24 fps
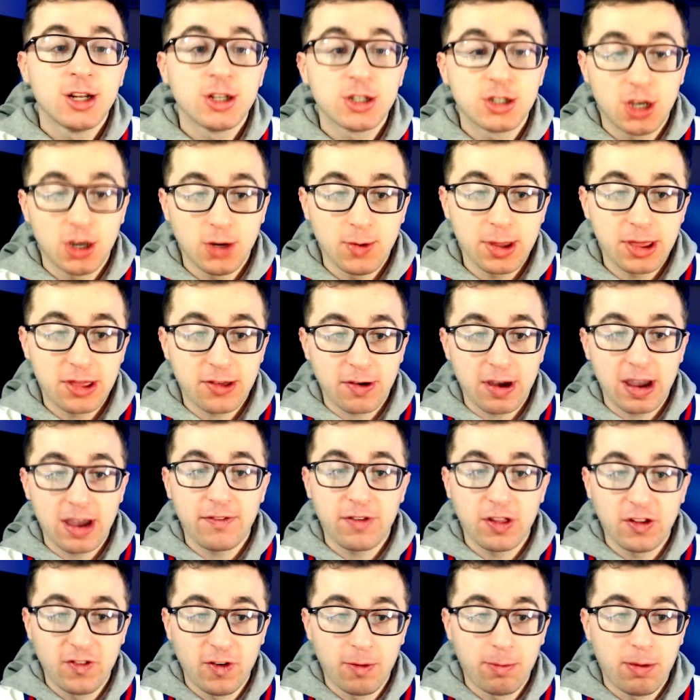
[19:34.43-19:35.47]
2-3
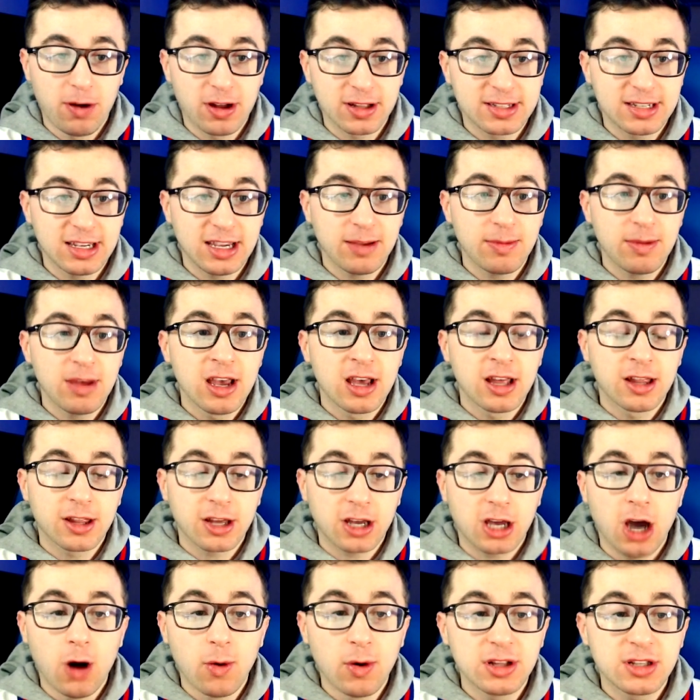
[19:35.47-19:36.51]
for the football team. They're
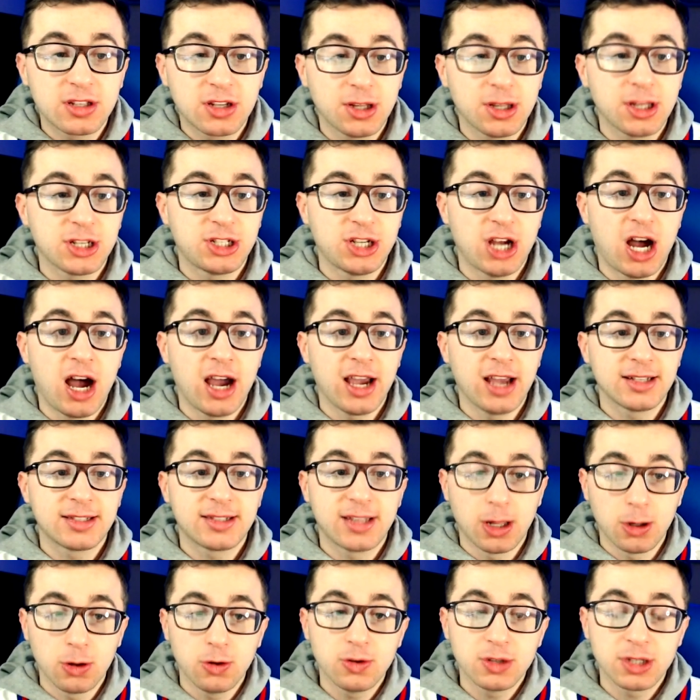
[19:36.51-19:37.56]
going to the Giants.
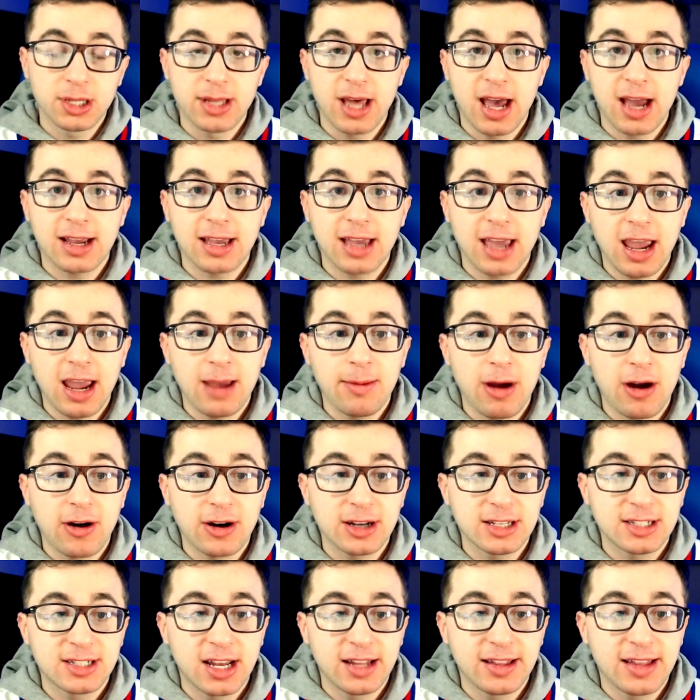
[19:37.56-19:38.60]
They're losing that game. I
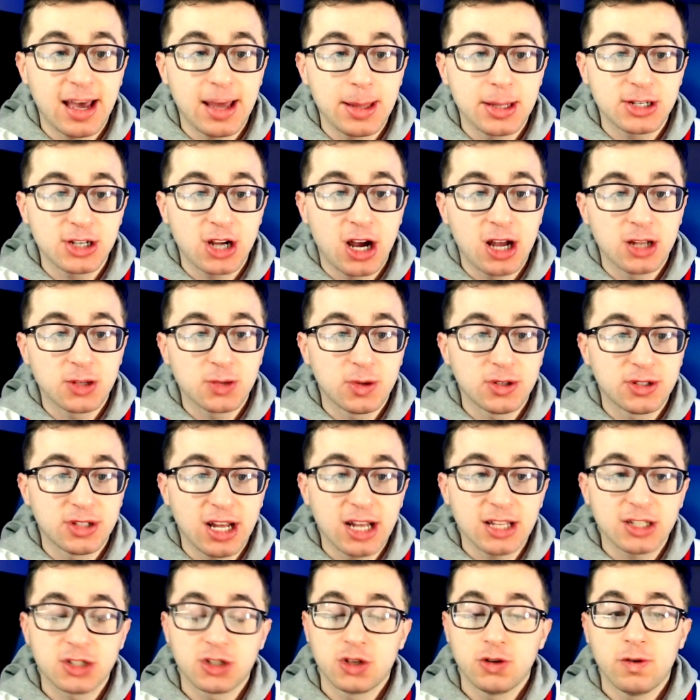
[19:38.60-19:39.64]
already said that in the Giants one, so
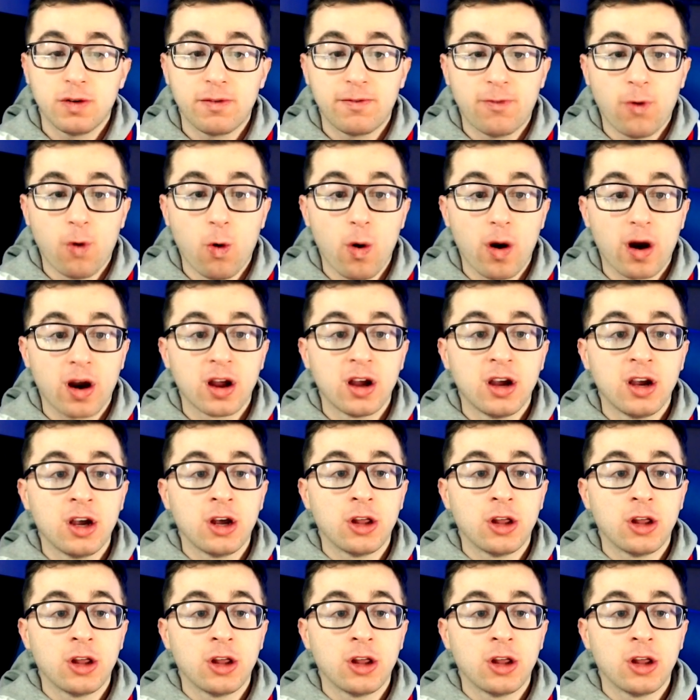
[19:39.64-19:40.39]
that's 2-4.